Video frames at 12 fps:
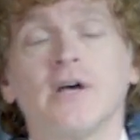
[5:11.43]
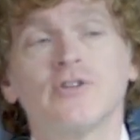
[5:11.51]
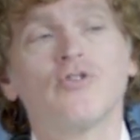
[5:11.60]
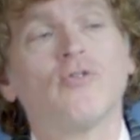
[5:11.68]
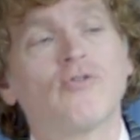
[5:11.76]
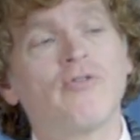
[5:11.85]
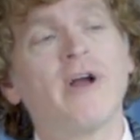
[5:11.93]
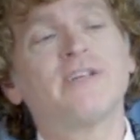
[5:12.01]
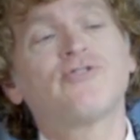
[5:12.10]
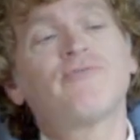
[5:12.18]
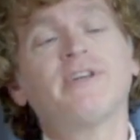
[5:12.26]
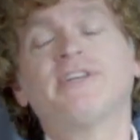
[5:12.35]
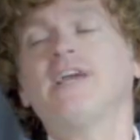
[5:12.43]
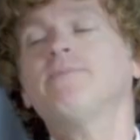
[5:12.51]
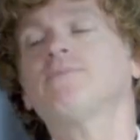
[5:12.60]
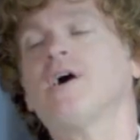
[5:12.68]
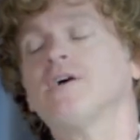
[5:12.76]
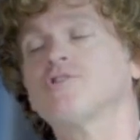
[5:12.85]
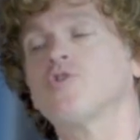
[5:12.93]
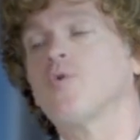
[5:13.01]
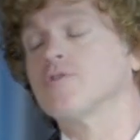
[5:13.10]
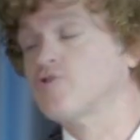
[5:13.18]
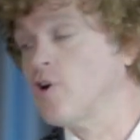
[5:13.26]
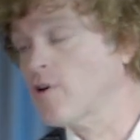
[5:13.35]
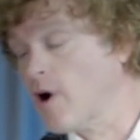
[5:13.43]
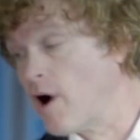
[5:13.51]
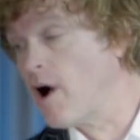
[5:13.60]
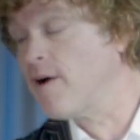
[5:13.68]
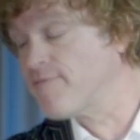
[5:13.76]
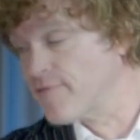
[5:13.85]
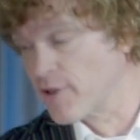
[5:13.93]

so Christ redeemed us or took off